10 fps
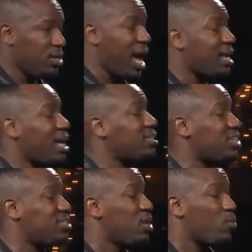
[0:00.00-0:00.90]
Not, not to
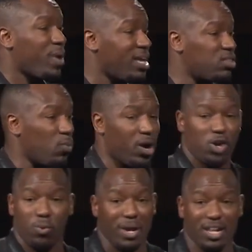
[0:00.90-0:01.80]
just read the
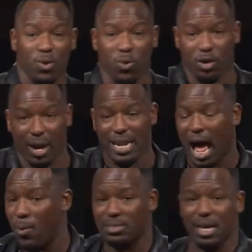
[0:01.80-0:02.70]
word, we're reading the word right
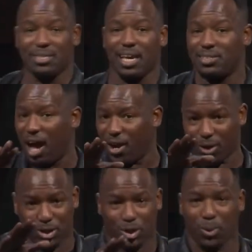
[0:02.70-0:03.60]
now. It's, it's, it's on
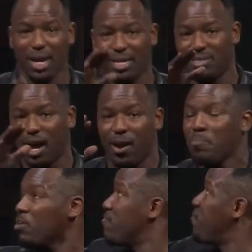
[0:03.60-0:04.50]
our screen, it's on our
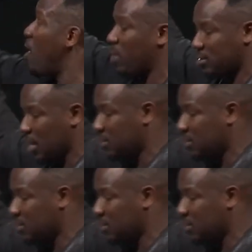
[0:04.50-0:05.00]
phone, it's,